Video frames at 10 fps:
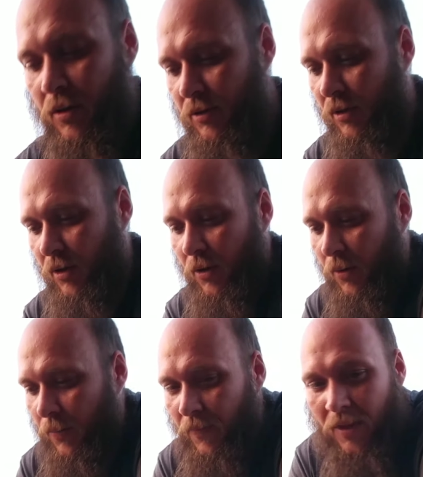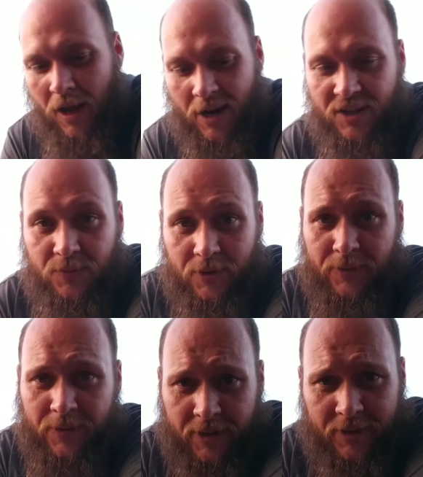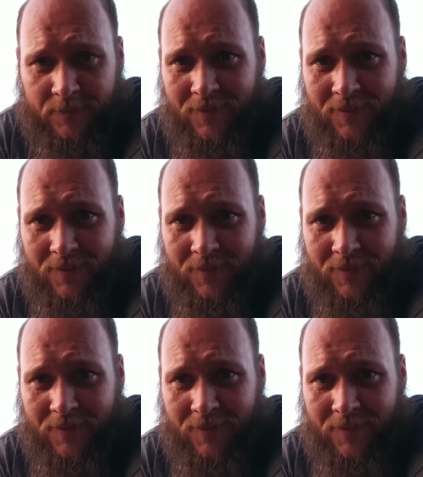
So I just went through here.